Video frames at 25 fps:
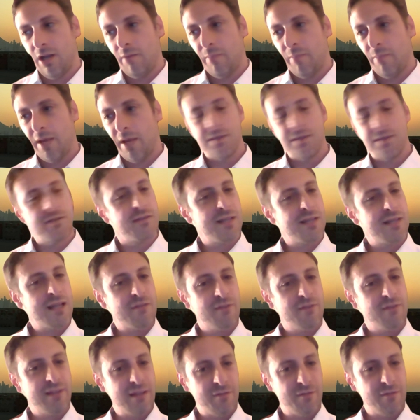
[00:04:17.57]
Based on that,
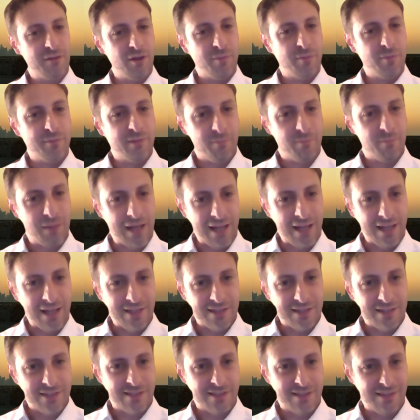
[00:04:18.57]
we develop the
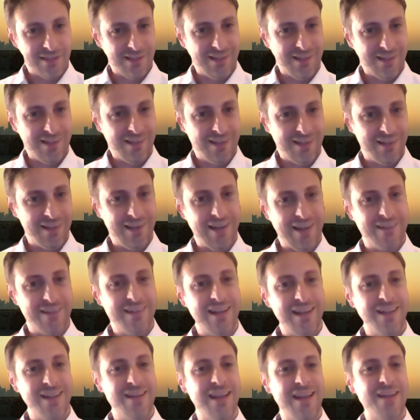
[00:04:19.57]
plans,
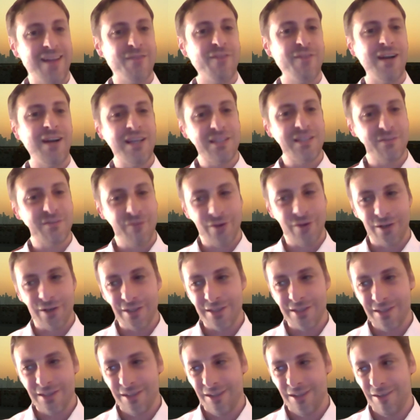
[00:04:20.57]
and vice
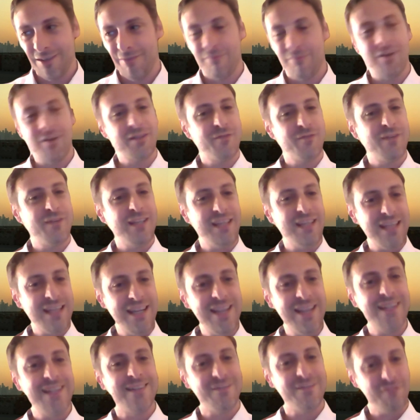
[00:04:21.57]
versa. What we
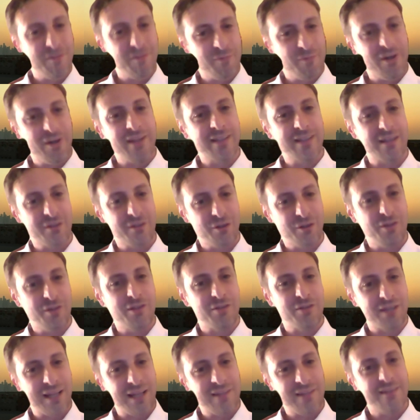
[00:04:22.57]
need, we bring that all
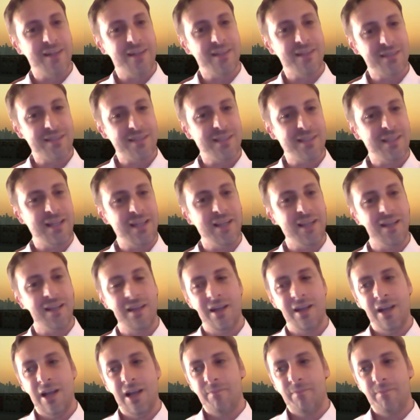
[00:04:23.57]
together and see like
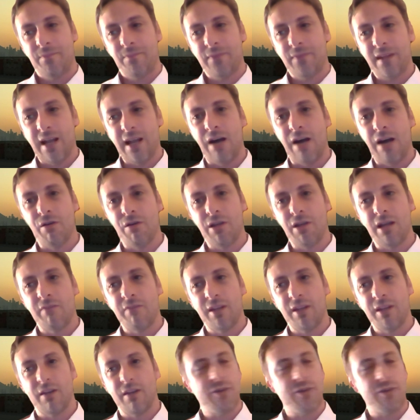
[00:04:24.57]
how can
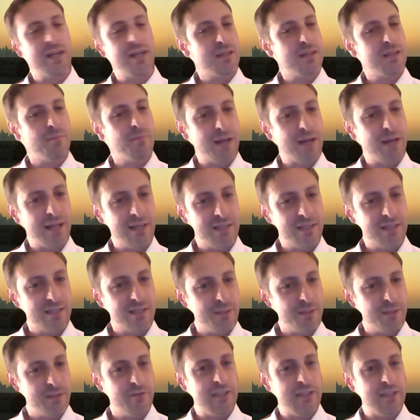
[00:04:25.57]
we create the balance
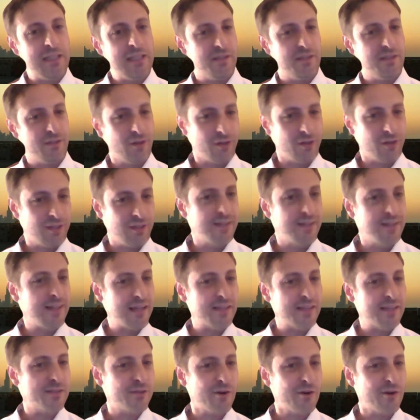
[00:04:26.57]
between internal and
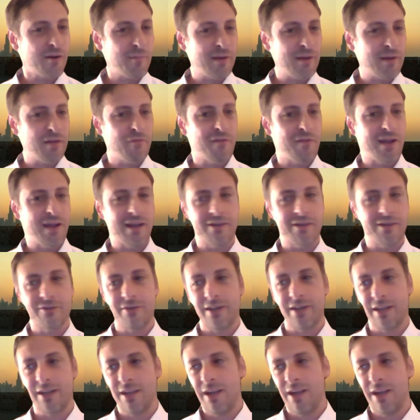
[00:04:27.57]
external manufacturing